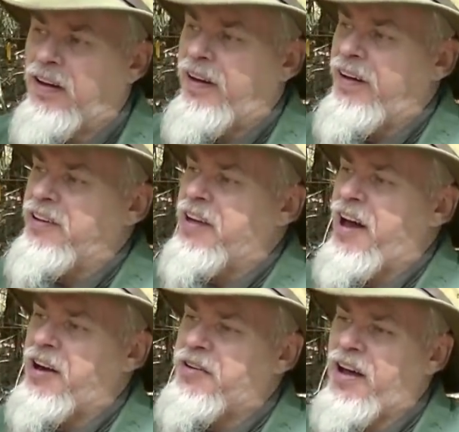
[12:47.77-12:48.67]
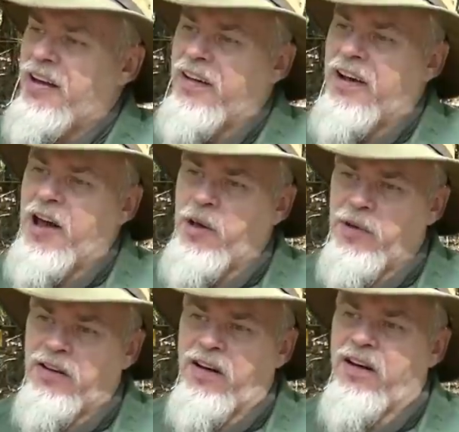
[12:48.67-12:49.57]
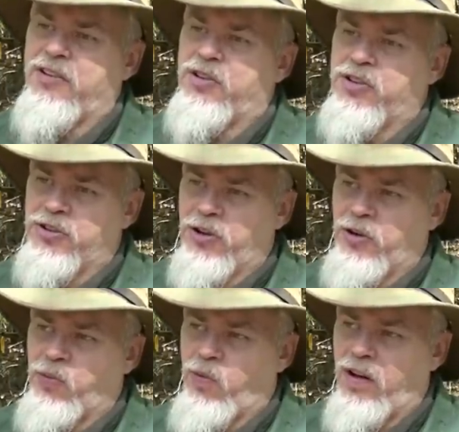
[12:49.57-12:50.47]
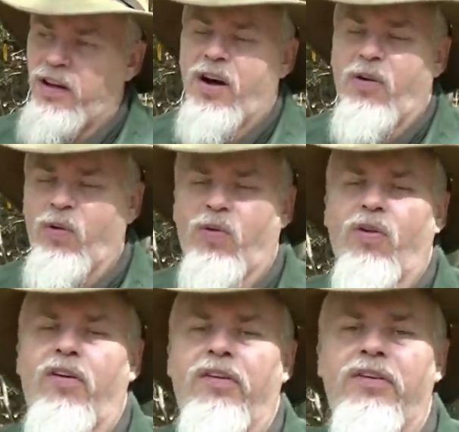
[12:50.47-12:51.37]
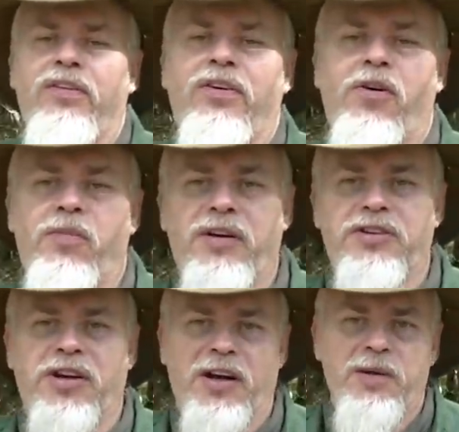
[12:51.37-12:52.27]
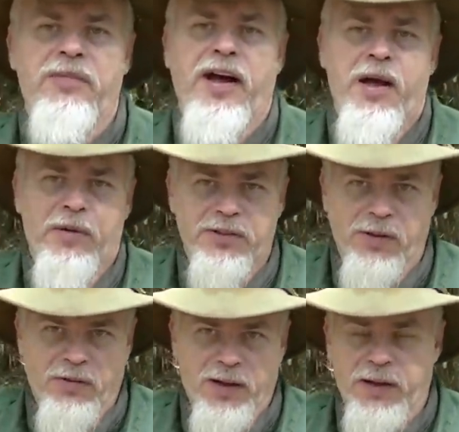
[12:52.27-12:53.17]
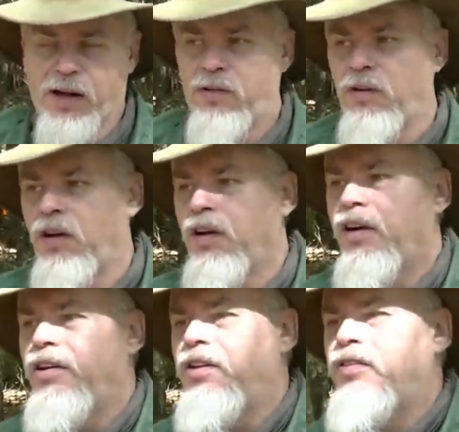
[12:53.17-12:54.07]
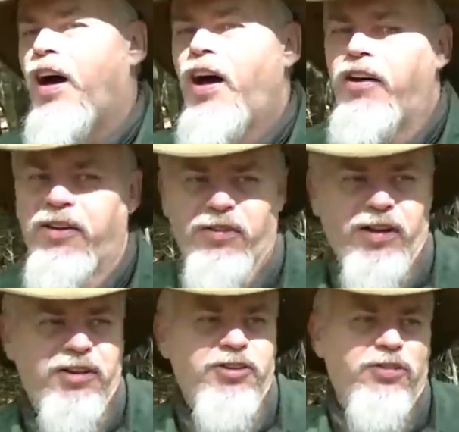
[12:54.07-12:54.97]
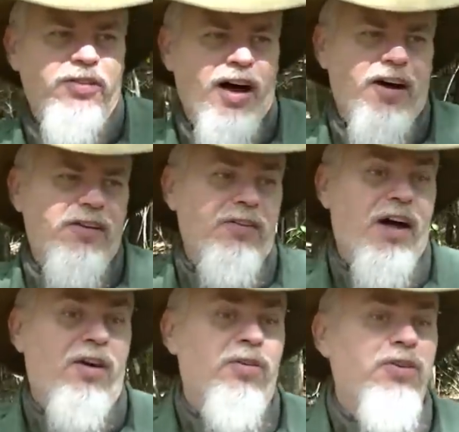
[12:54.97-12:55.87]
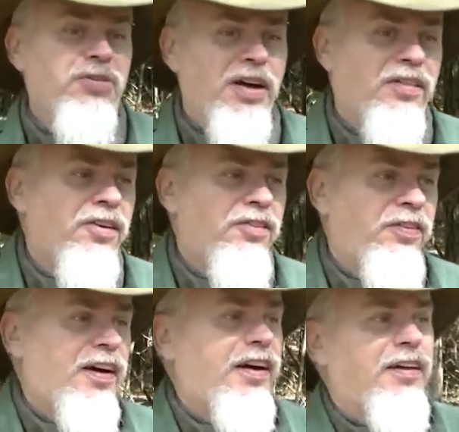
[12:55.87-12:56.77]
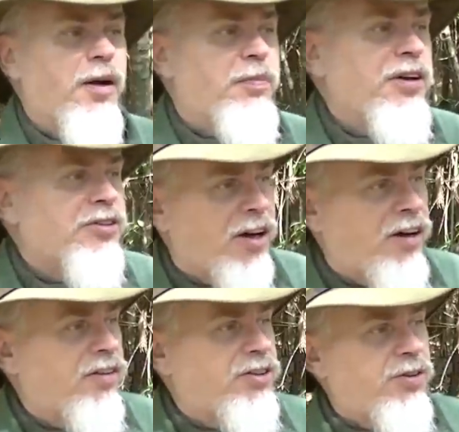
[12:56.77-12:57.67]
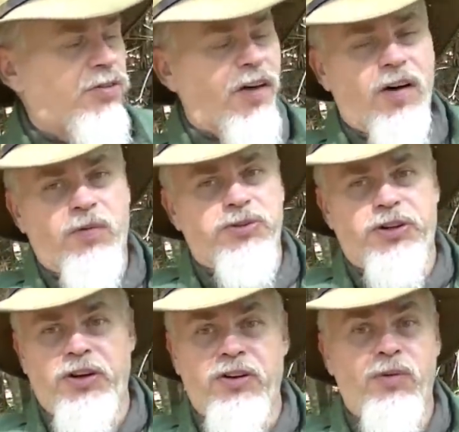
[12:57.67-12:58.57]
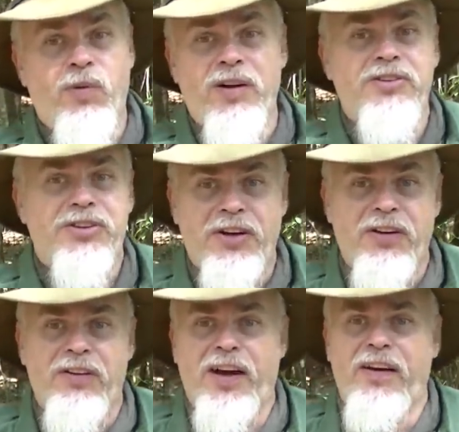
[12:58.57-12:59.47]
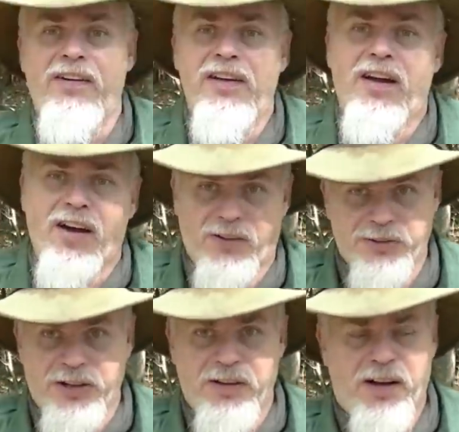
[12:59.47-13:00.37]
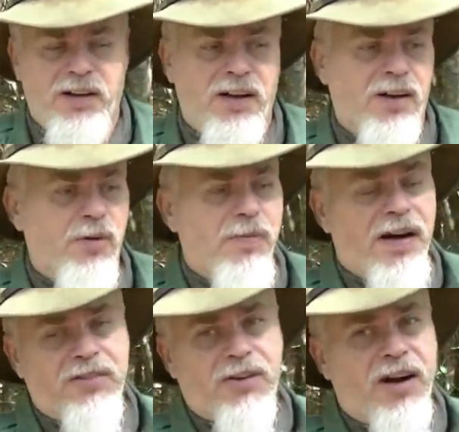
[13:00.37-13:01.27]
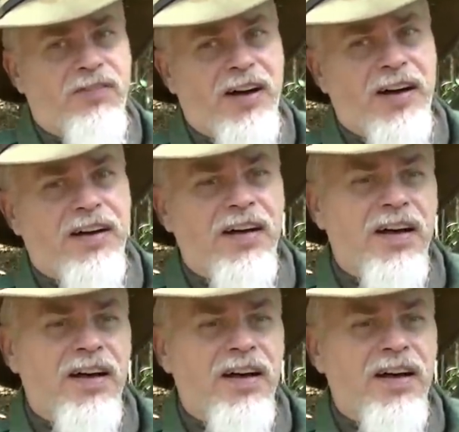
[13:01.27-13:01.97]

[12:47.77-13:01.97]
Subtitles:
And you got to tie that hammock knot just a certain way or you're going to be asleep and the hammock's going to let go. You've got to do this, you've got to do that. Or you get there and find out that piece of gear that you thought was secure wasn't secure, and now you lost it. Now you got to go back and try to find it.